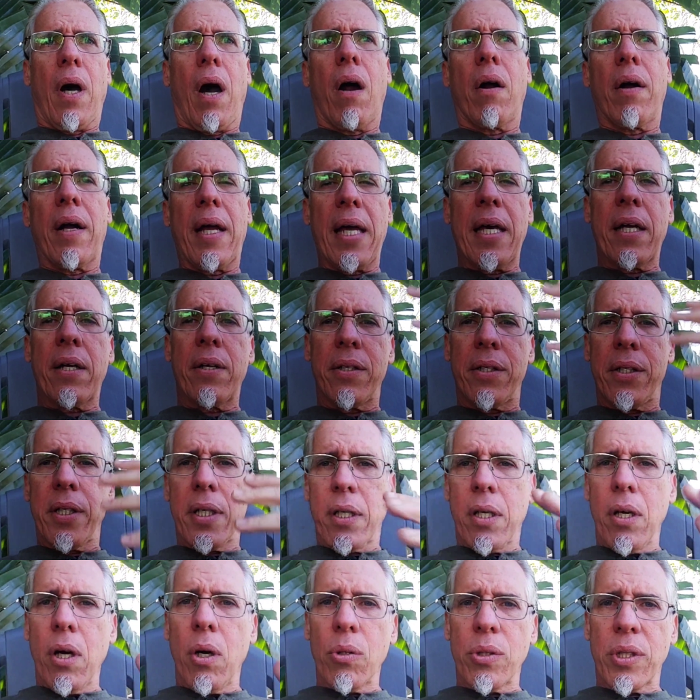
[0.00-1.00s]
our
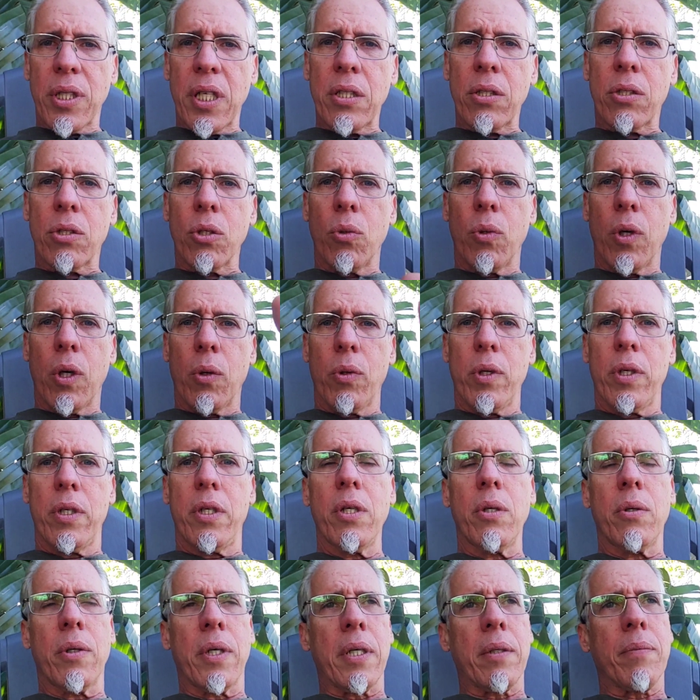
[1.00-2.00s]
energy goes into what we're
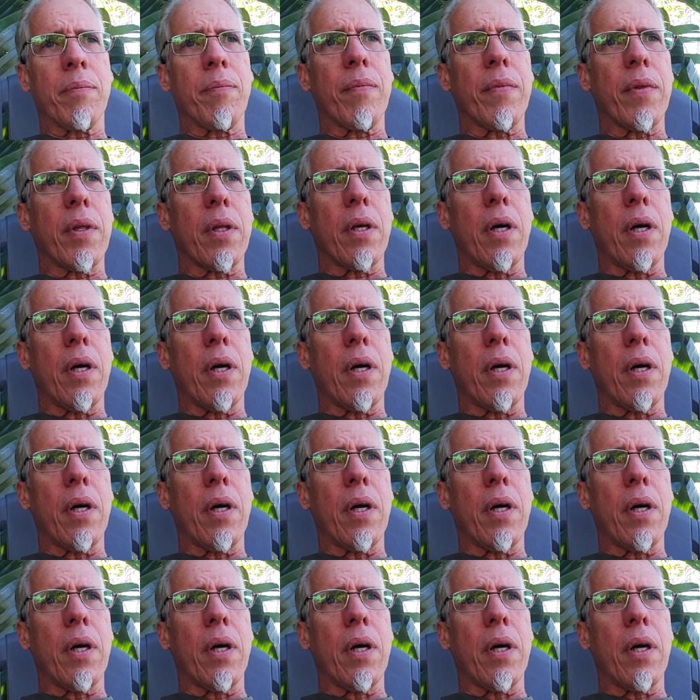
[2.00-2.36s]
doing.